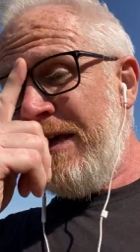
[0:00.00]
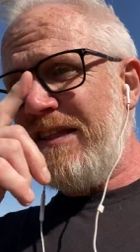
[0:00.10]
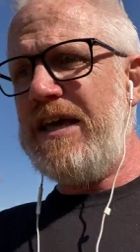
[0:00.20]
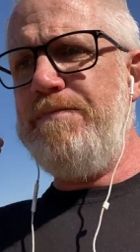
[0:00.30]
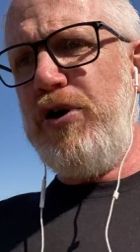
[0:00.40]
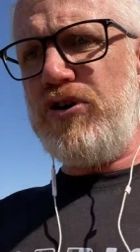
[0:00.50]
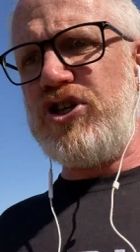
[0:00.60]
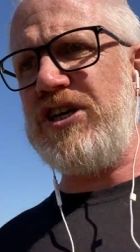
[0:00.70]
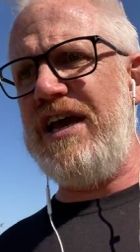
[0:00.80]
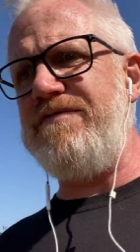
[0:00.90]
They
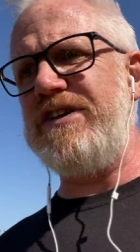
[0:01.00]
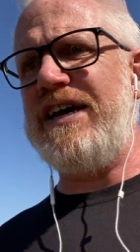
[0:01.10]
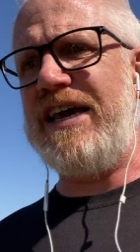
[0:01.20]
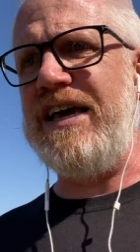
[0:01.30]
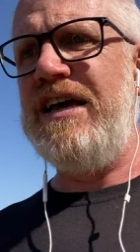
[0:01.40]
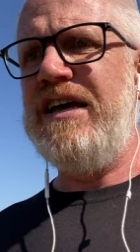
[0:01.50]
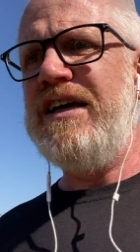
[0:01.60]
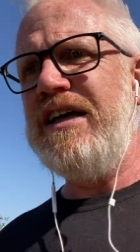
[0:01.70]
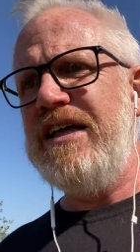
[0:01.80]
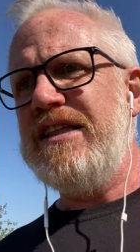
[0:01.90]
push every day.
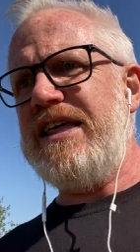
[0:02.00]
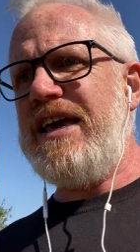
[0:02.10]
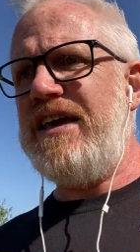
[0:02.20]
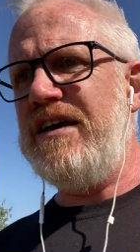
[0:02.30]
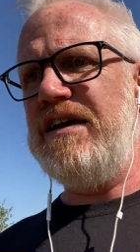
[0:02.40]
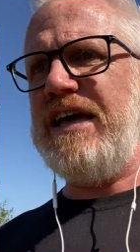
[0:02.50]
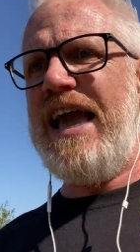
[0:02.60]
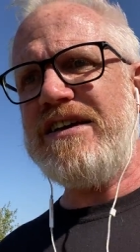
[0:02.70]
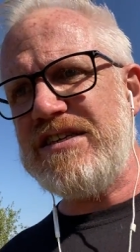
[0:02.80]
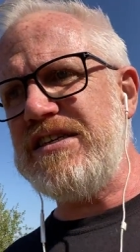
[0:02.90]
They
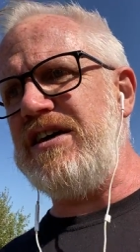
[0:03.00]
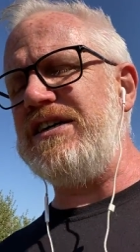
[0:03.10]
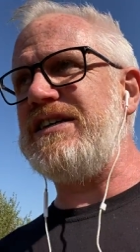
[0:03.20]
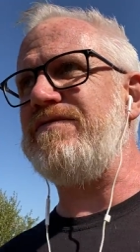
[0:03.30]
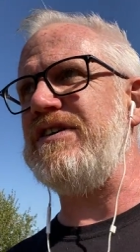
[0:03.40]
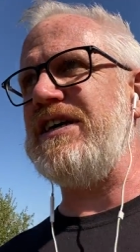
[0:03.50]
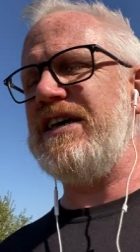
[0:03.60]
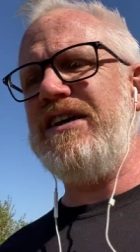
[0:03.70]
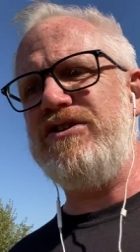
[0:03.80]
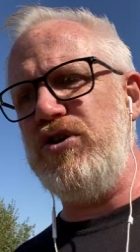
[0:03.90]
exercise every day.
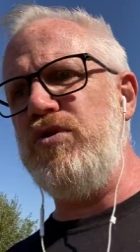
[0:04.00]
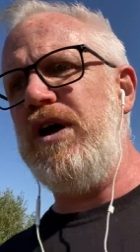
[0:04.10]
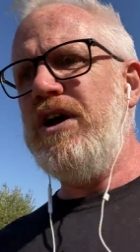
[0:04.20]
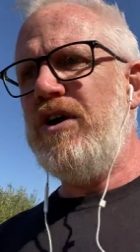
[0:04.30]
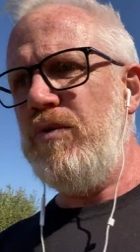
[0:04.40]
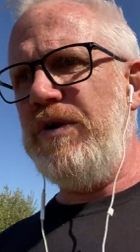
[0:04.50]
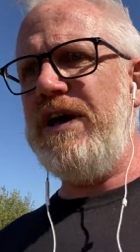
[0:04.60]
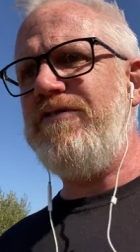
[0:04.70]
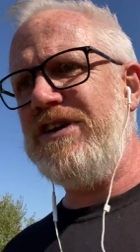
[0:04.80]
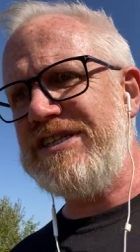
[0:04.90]
They do
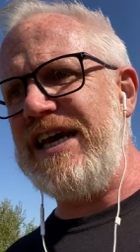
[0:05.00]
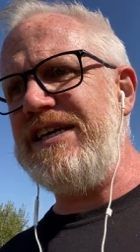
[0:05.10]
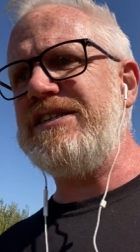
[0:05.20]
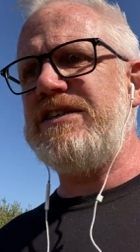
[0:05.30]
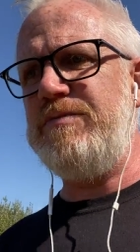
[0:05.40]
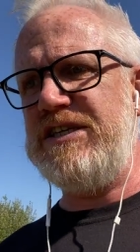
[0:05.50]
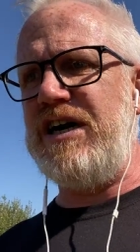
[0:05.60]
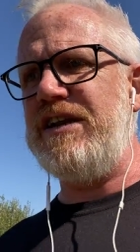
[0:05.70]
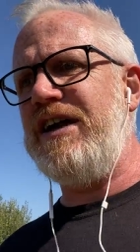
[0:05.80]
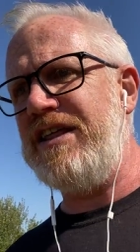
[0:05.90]
whatever it takes to be
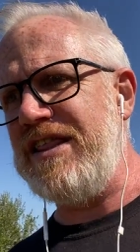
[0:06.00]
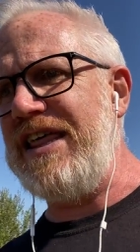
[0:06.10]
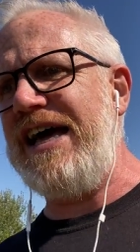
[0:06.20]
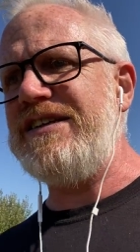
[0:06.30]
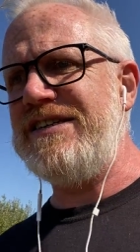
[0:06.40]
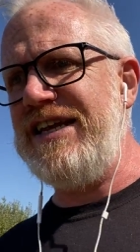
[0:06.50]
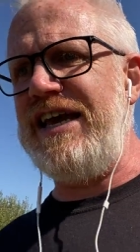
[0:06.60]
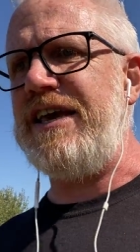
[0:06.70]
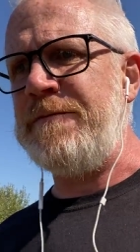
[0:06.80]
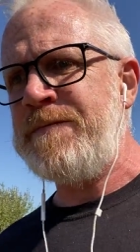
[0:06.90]
done that
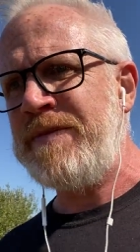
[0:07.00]
day.